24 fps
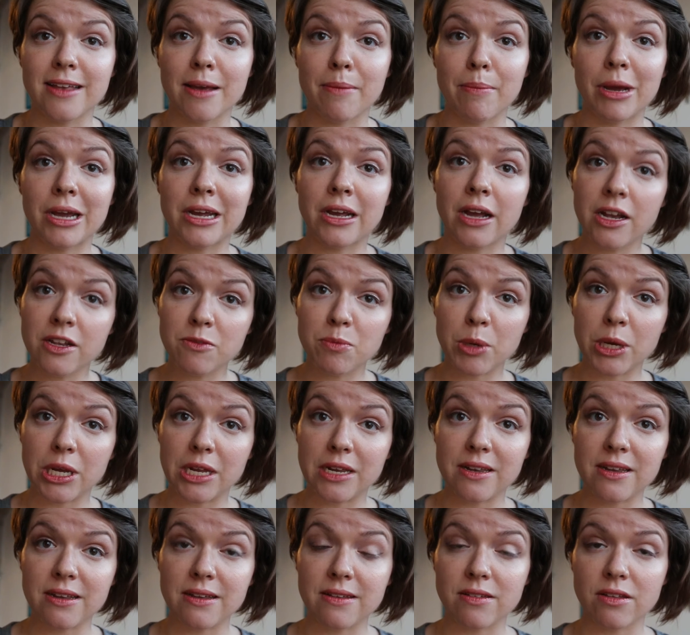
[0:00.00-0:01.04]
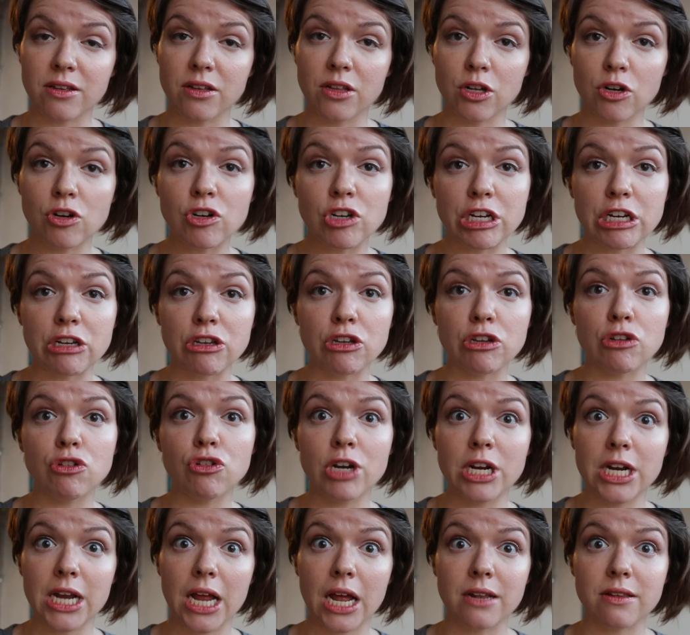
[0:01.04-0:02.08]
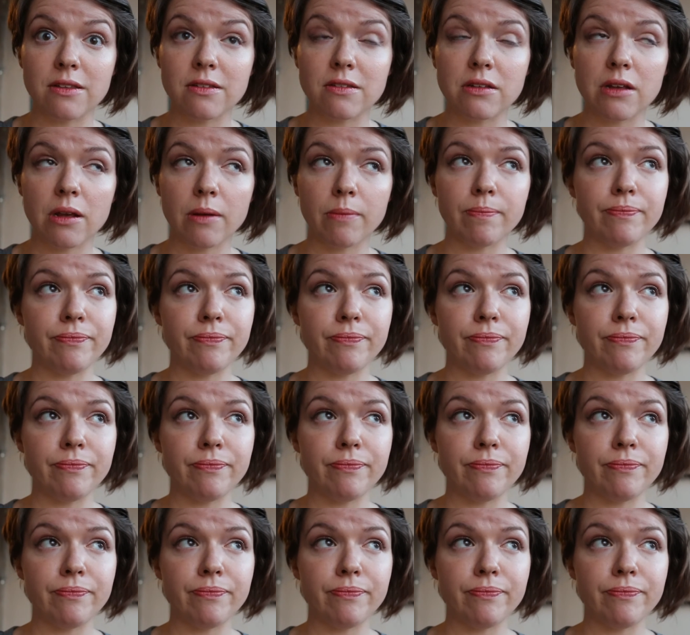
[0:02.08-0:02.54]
that my husband is allergic to tree nuts.